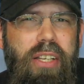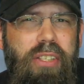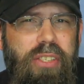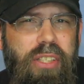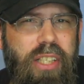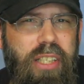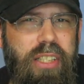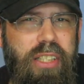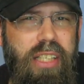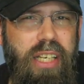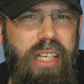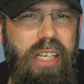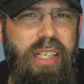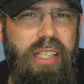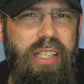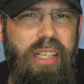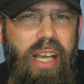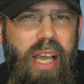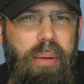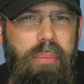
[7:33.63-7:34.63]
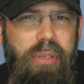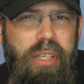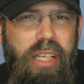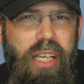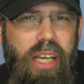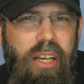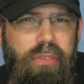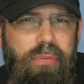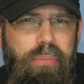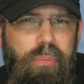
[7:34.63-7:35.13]
by 16
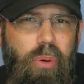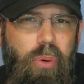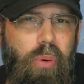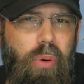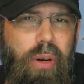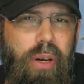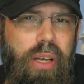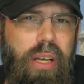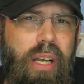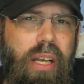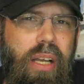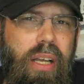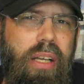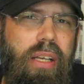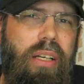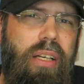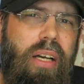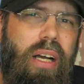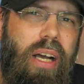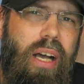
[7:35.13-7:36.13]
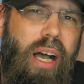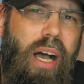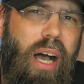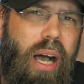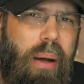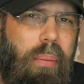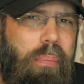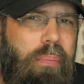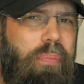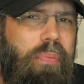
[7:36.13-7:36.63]
MDF board.
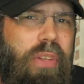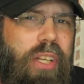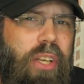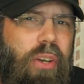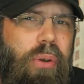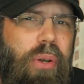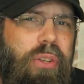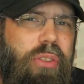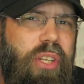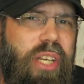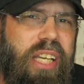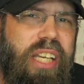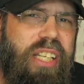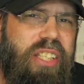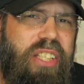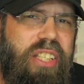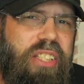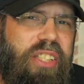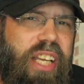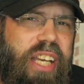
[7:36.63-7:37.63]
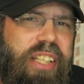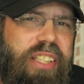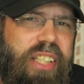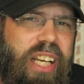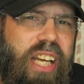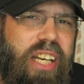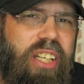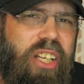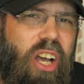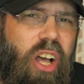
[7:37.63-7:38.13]
Um, the only thing is it's
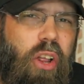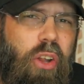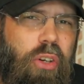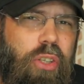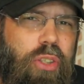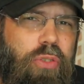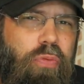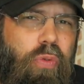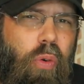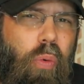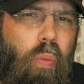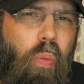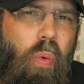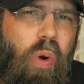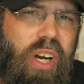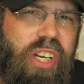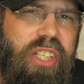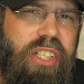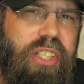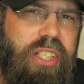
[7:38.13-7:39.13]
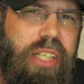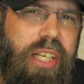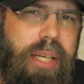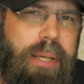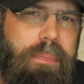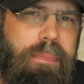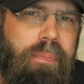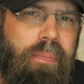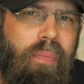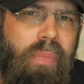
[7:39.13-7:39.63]
like $10 for one
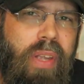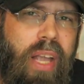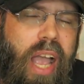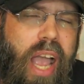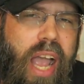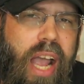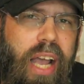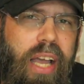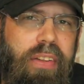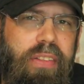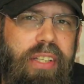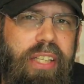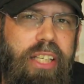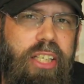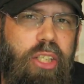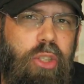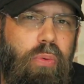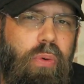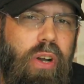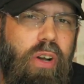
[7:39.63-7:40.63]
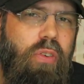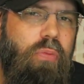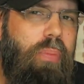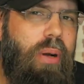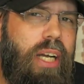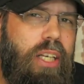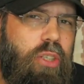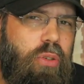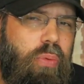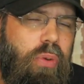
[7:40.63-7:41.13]
sheet. And the
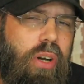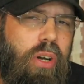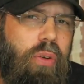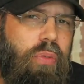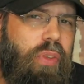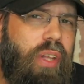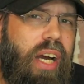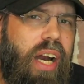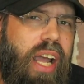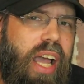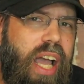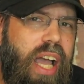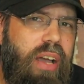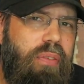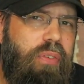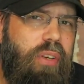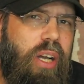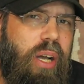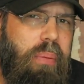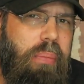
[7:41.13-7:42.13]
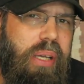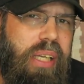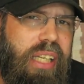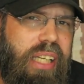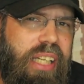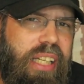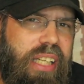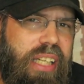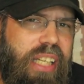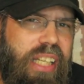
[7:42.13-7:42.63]
12 by 12 that I have
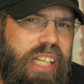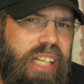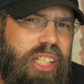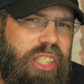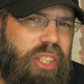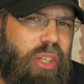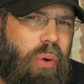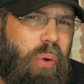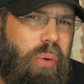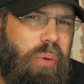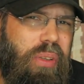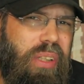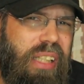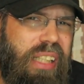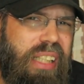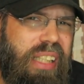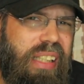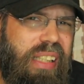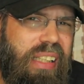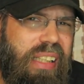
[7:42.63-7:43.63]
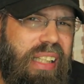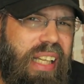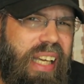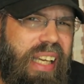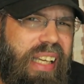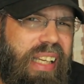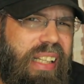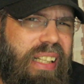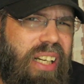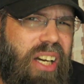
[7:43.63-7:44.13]
coming in is only
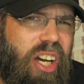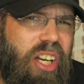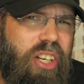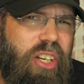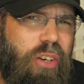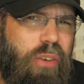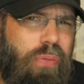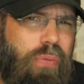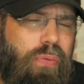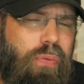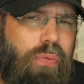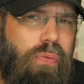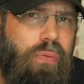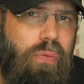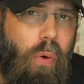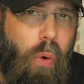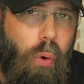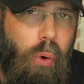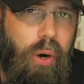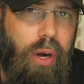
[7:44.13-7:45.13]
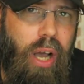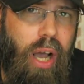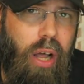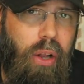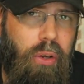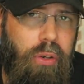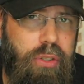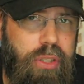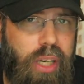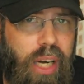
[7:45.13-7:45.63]
like under
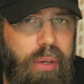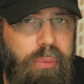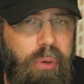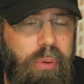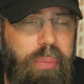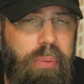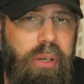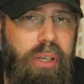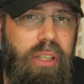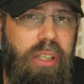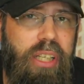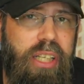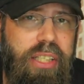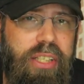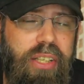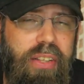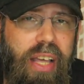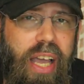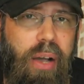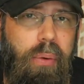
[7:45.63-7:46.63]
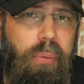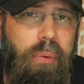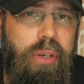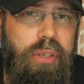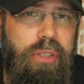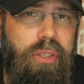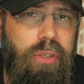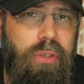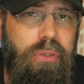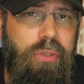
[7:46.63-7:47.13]
$4. And I will put a link to that
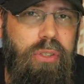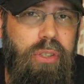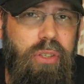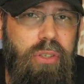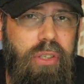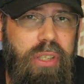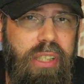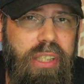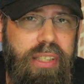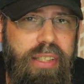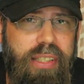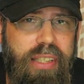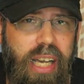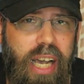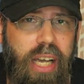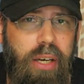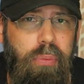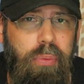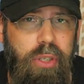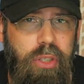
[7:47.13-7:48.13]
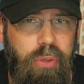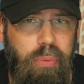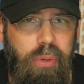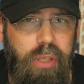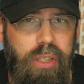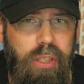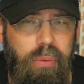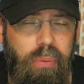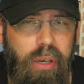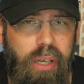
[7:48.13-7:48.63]
one too so you can decide
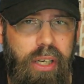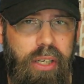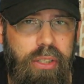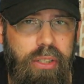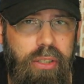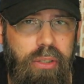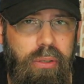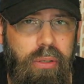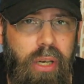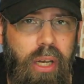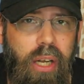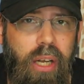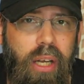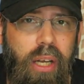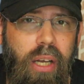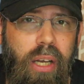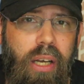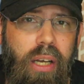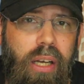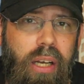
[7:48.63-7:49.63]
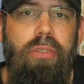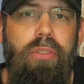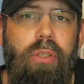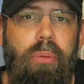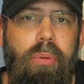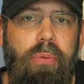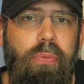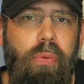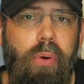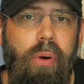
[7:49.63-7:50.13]
which one you want to do.
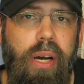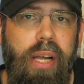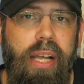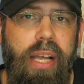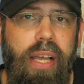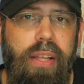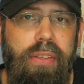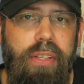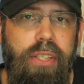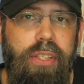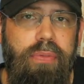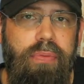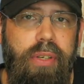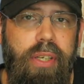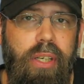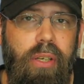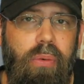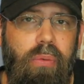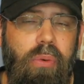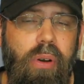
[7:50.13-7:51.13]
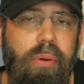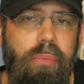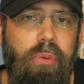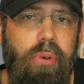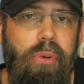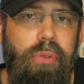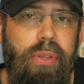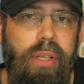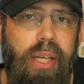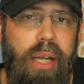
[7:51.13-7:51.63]
So before I end this video, one
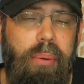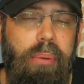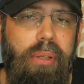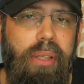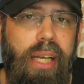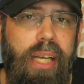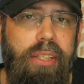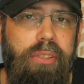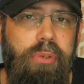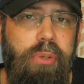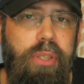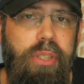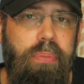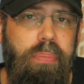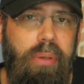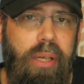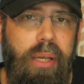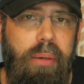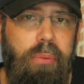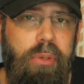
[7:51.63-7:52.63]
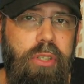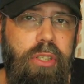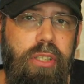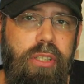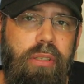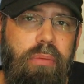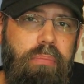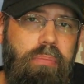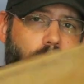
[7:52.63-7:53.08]
more thing I would like to explain, which is